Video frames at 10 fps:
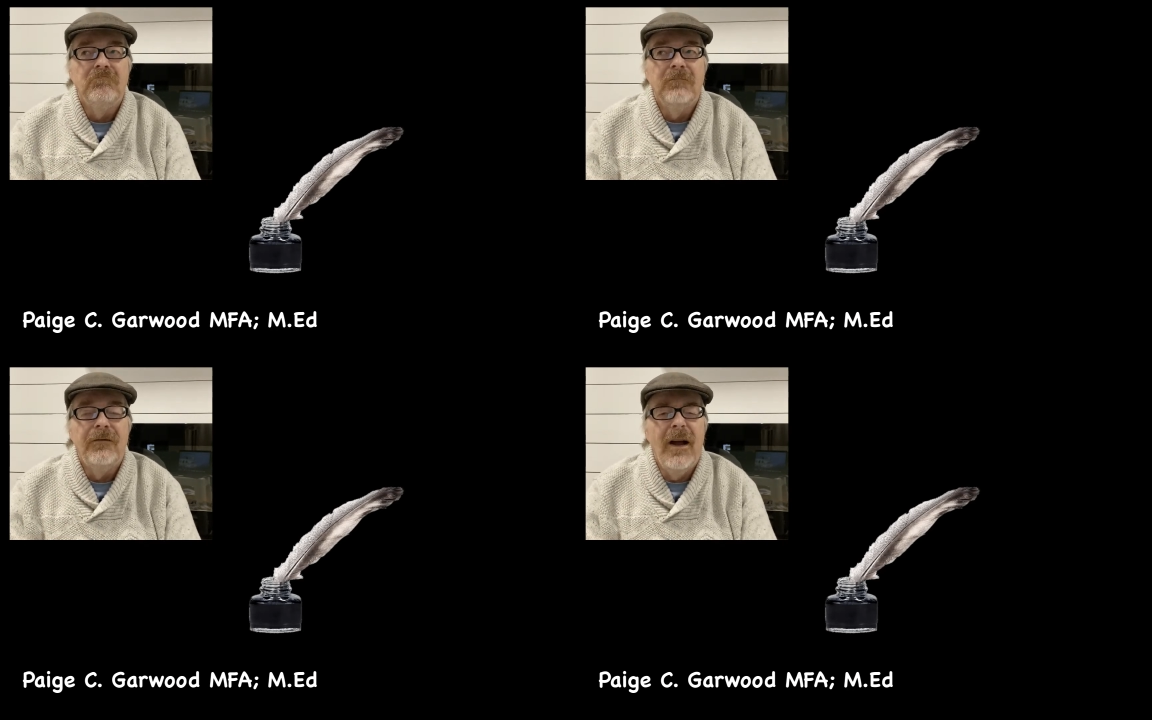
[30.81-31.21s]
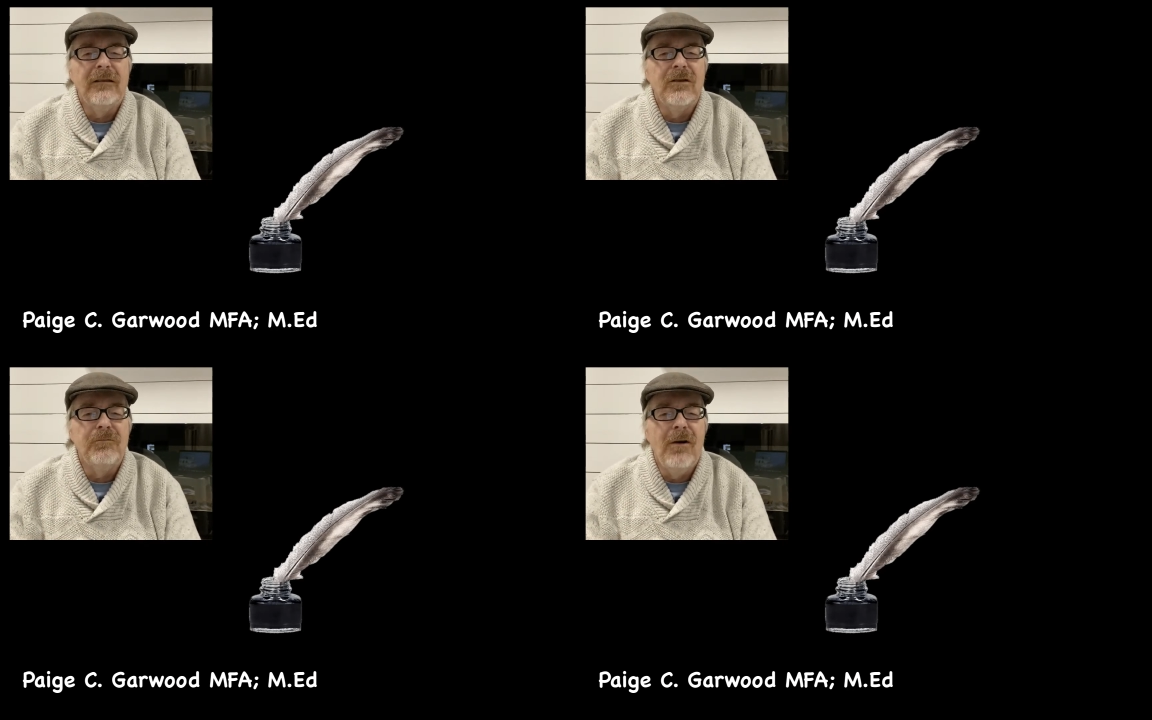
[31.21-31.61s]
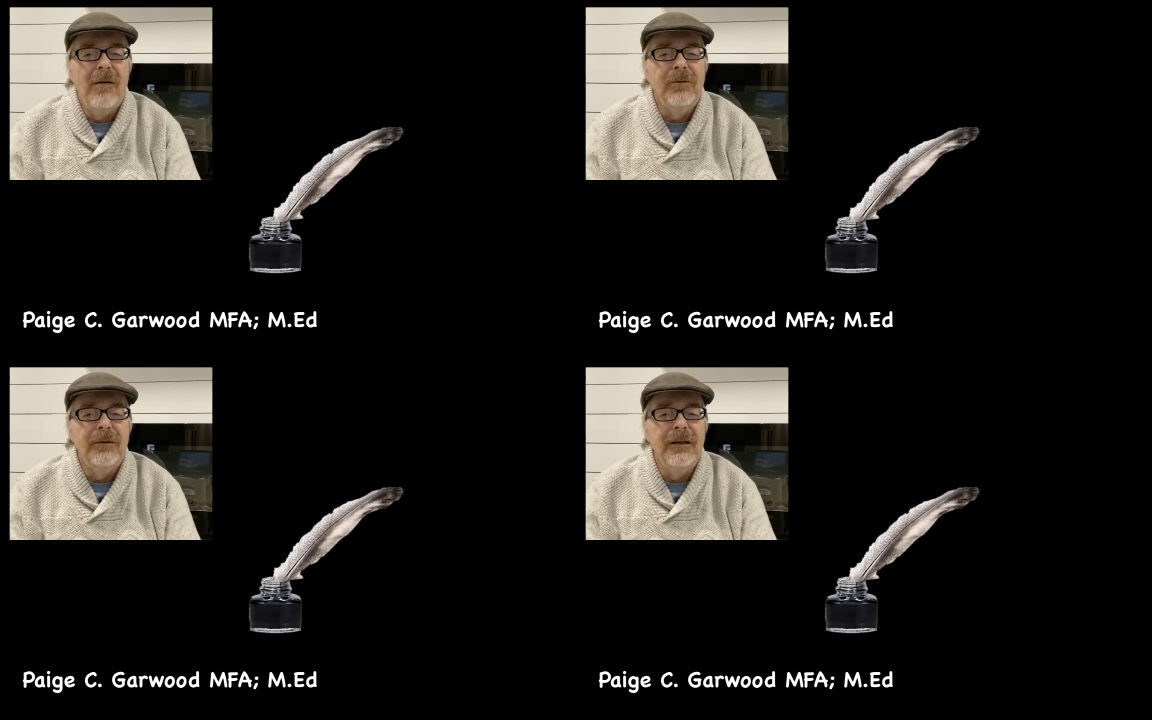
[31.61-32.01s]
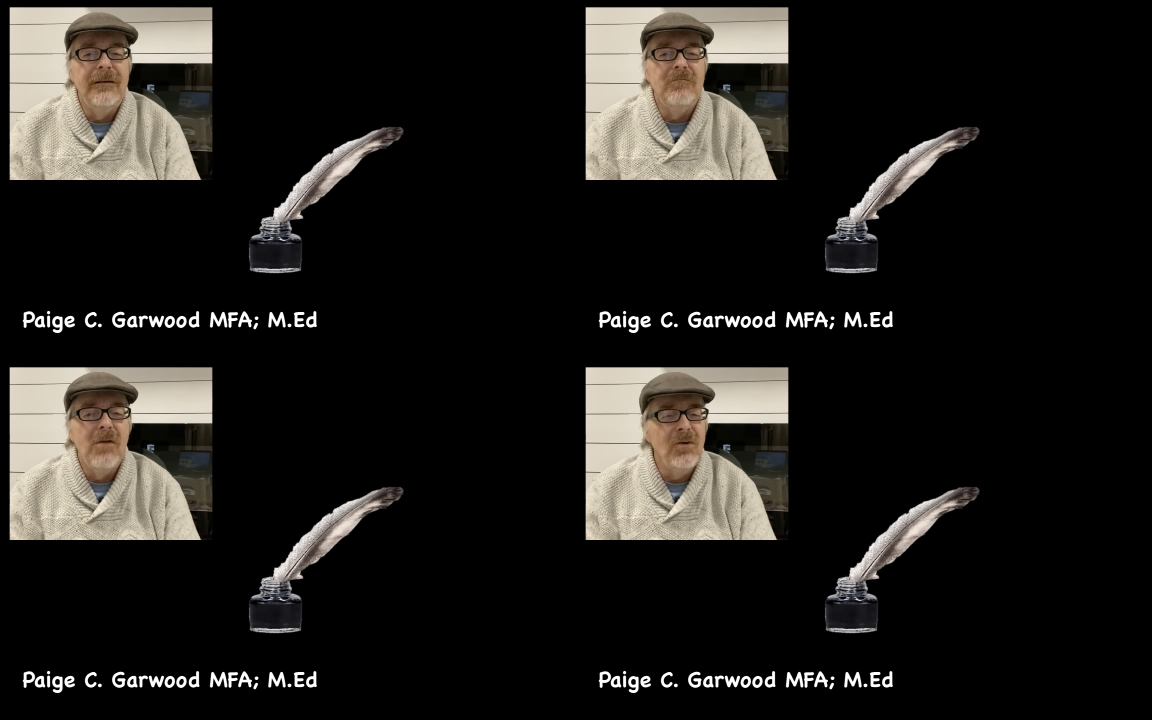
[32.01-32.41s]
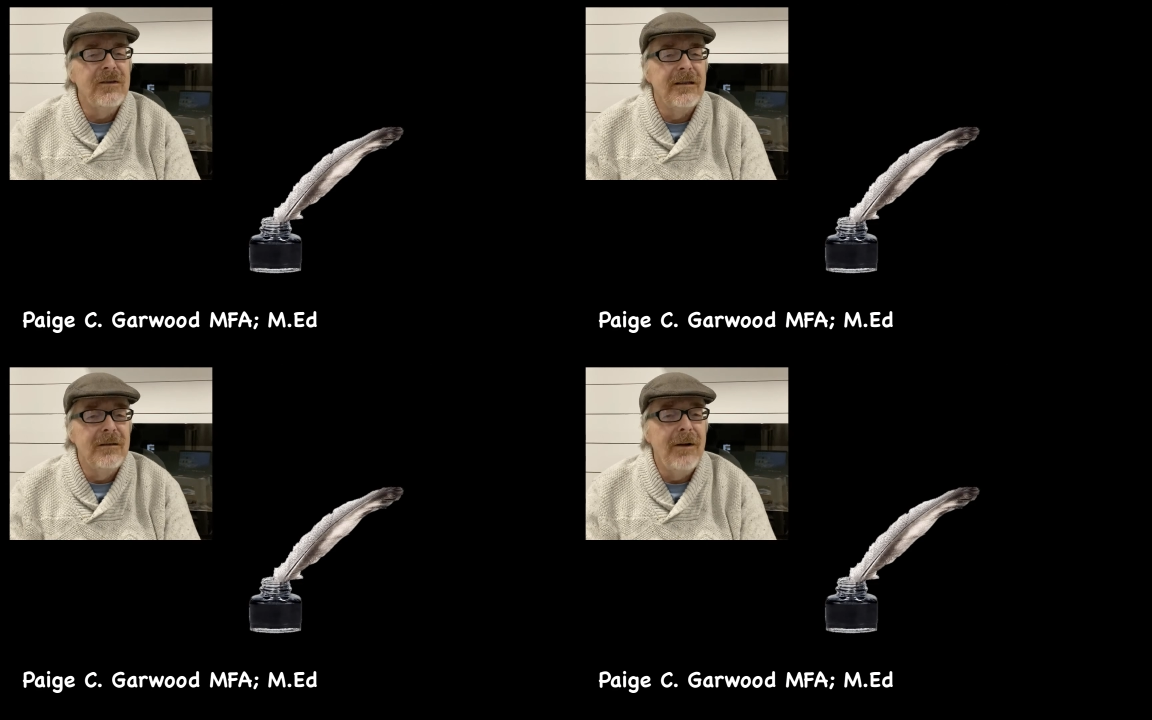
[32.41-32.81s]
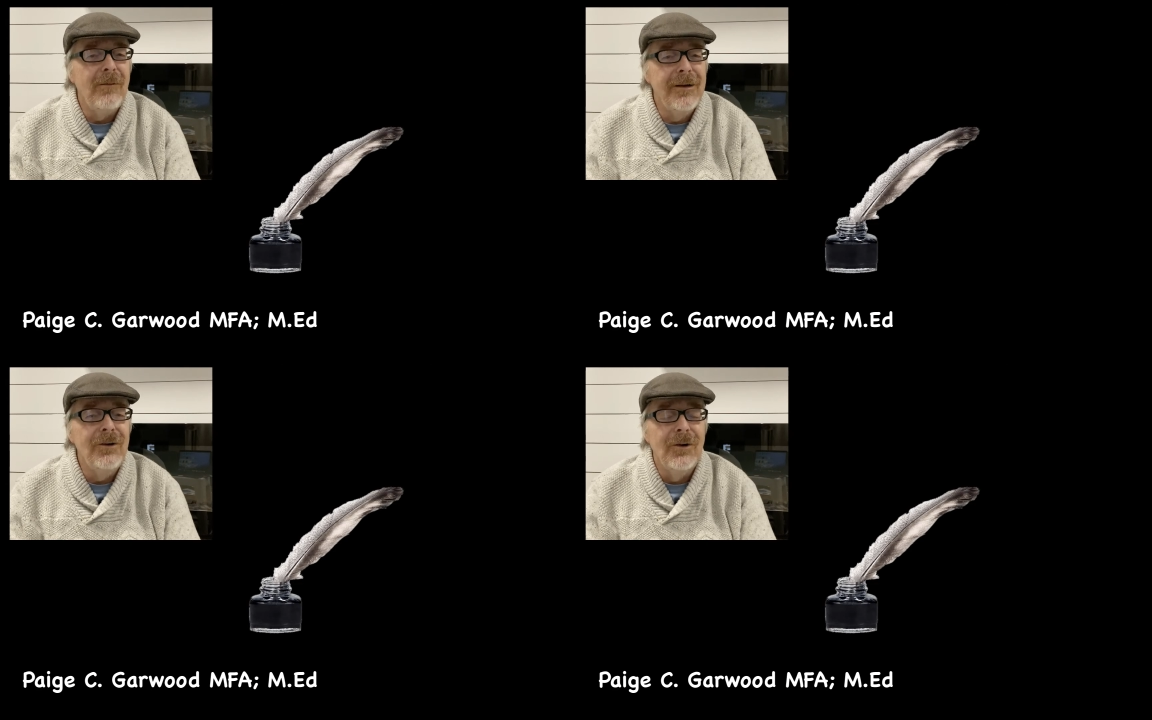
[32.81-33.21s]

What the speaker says: In fact, there's probably most things about me you